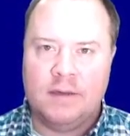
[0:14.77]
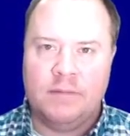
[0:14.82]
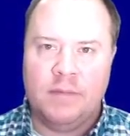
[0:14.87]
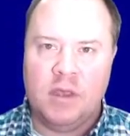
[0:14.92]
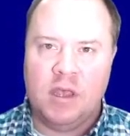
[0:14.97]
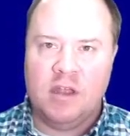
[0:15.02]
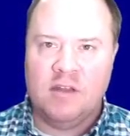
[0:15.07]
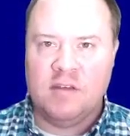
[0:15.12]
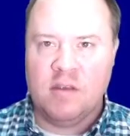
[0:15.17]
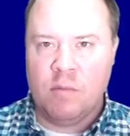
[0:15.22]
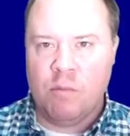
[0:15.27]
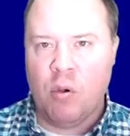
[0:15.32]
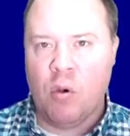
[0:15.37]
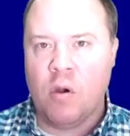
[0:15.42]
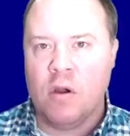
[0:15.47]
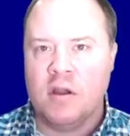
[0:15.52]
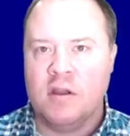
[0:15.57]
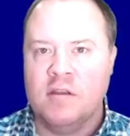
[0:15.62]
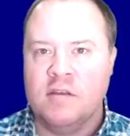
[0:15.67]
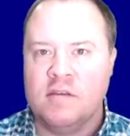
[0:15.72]
its
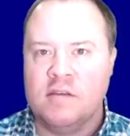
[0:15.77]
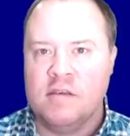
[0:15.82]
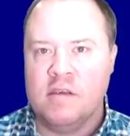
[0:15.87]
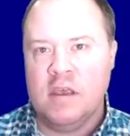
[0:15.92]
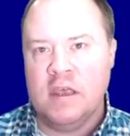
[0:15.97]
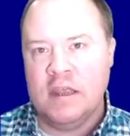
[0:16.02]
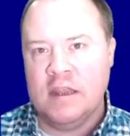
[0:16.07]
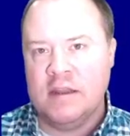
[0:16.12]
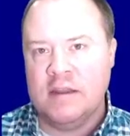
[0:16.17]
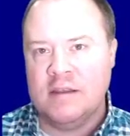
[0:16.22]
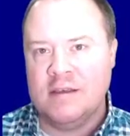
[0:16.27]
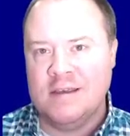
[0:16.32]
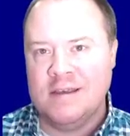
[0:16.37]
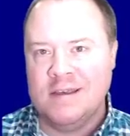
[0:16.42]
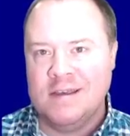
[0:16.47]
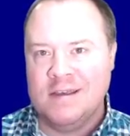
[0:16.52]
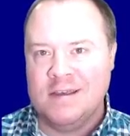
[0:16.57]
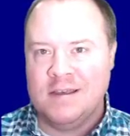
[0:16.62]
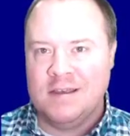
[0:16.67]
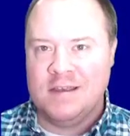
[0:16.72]
importance in
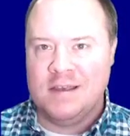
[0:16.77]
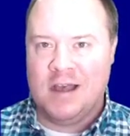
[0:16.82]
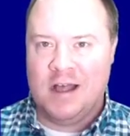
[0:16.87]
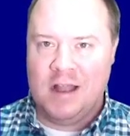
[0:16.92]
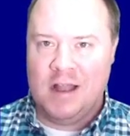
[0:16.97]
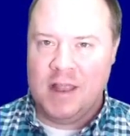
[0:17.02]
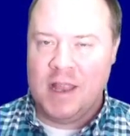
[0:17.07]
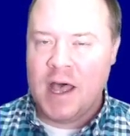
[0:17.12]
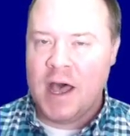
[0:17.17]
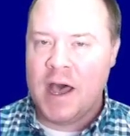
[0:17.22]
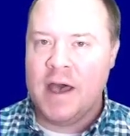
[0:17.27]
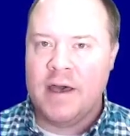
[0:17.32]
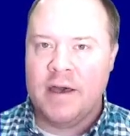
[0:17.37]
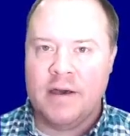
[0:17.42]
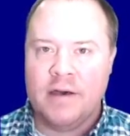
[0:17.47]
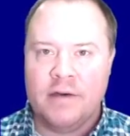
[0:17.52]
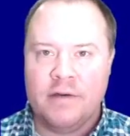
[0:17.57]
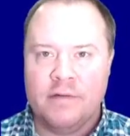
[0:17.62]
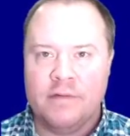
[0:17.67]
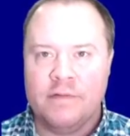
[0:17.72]
a lot
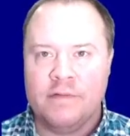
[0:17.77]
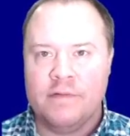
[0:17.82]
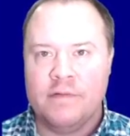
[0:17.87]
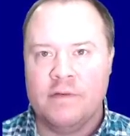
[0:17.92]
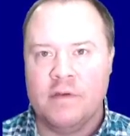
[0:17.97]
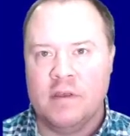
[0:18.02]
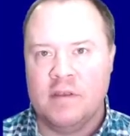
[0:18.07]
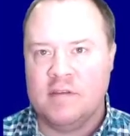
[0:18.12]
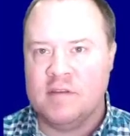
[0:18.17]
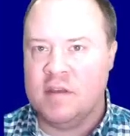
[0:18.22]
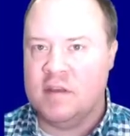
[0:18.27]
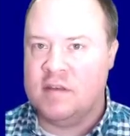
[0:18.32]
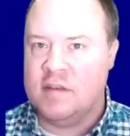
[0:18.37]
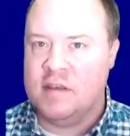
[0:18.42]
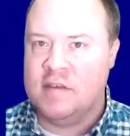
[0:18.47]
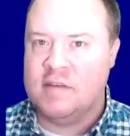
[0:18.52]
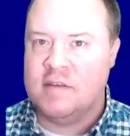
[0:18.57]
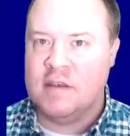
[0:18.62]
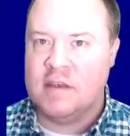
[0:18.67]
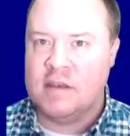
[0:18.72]
of
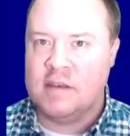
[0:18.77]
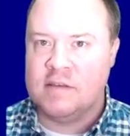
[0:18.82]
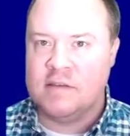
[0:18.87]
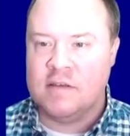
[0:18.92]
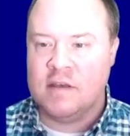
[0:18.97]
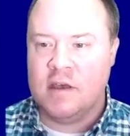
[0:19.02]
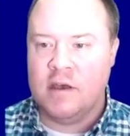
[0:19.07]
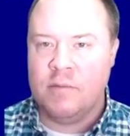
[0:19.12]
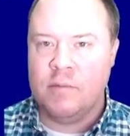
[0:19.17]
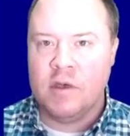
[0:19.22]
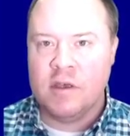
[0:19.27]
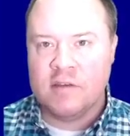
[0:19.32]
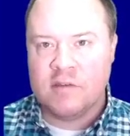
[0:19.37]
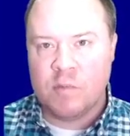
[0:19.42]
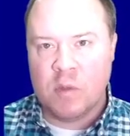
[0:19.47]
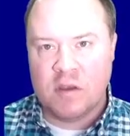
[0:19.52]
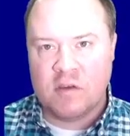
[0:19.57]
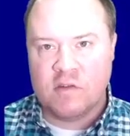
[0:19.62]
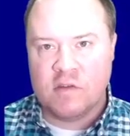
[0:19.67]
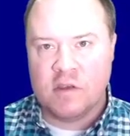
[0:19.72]
statistics,
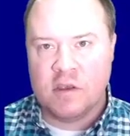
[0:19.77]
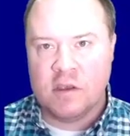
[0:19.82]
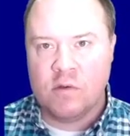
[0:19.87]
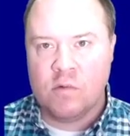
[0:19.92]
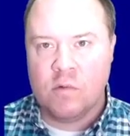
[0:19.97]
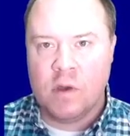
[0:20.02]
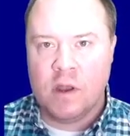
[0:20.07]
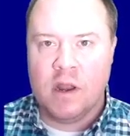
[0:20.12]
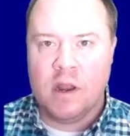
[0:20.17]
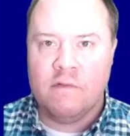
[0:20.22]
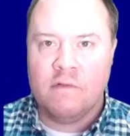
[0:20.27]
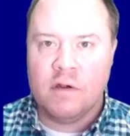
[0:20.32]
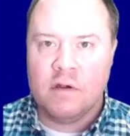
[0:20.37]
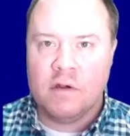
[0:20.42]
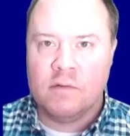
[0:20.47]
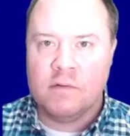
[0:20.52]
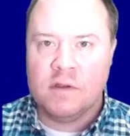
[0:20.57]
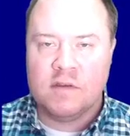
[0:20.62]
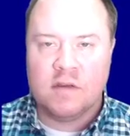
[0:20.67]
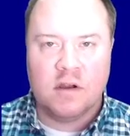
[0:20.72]
especially whenever
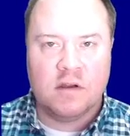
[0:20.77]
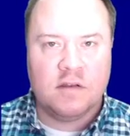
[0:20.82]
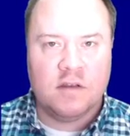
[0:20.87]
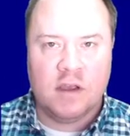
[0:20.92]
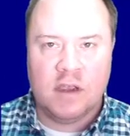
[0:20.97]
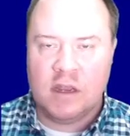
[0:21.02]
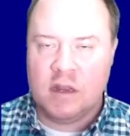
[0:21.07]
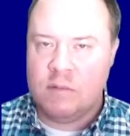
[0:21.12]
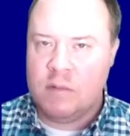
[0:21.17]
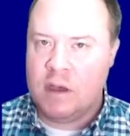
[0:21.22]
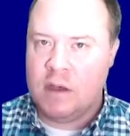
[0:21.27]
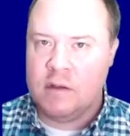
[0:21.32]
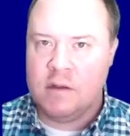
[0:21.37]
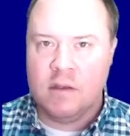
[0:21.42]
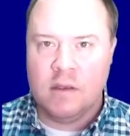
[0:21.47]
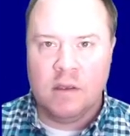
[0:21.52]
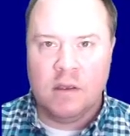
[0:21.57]
we start talking about